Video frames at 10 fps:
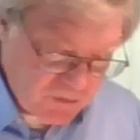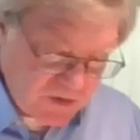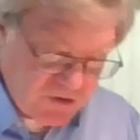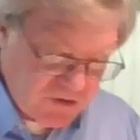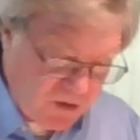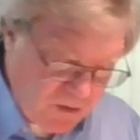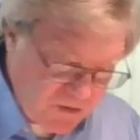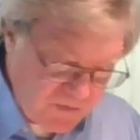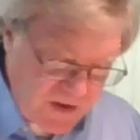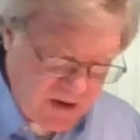is a
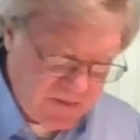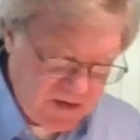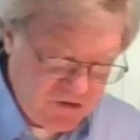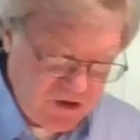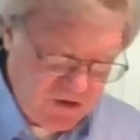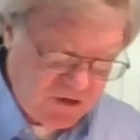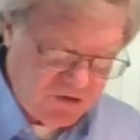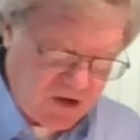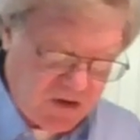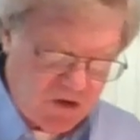result of having
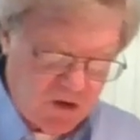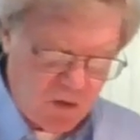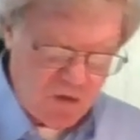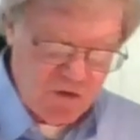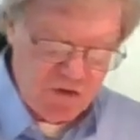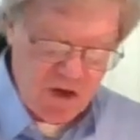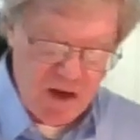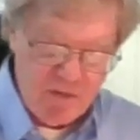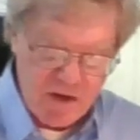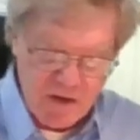Jesus as our Lord and
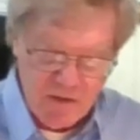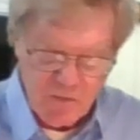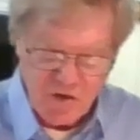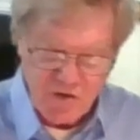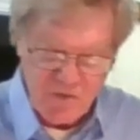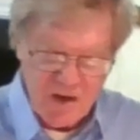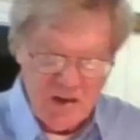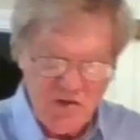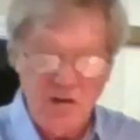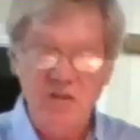Savior, which
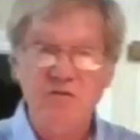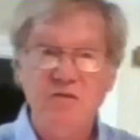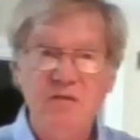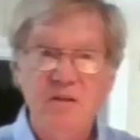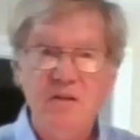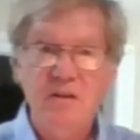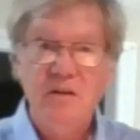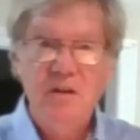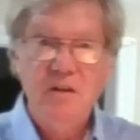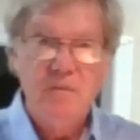frees us
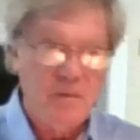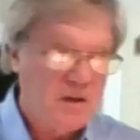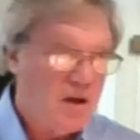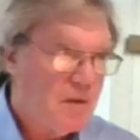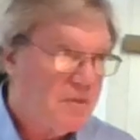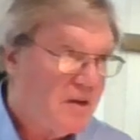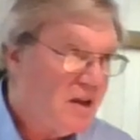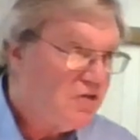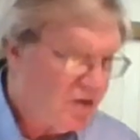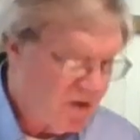from the
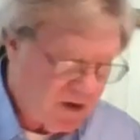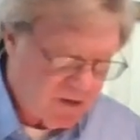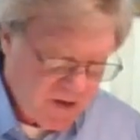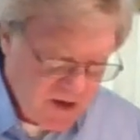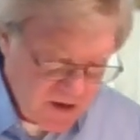condemnation of